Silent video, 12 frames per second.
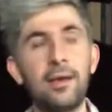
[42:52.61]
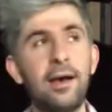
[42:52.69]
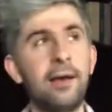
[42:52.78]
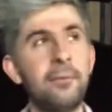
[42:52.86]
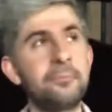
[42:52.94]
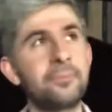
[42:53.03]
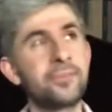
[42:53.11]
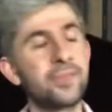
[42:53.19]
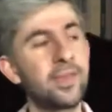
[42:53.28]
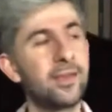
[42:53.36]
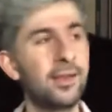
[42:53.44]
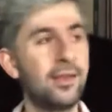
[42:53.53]

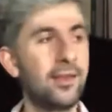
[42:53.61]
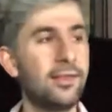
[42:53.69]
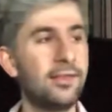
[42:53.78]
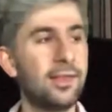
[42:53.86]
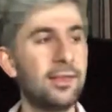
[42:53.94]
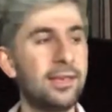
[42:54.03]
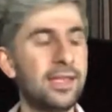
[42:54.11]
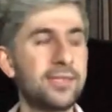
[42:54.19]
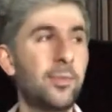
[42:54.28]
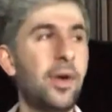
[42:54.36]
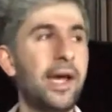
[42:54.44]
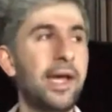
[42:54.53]
That's
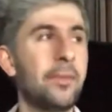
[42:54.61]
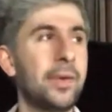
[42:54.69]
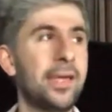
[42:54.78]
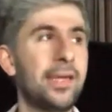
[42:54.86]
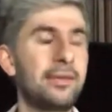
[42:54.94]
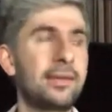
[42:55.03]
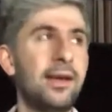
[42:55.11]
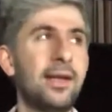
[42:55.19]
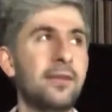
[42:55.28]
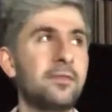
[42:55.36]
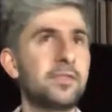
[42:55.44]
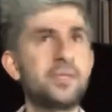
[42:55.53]
why it kind
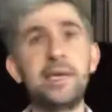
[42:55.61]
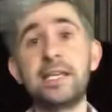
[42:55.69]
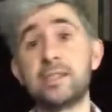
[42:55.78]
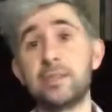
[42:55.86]
of speaks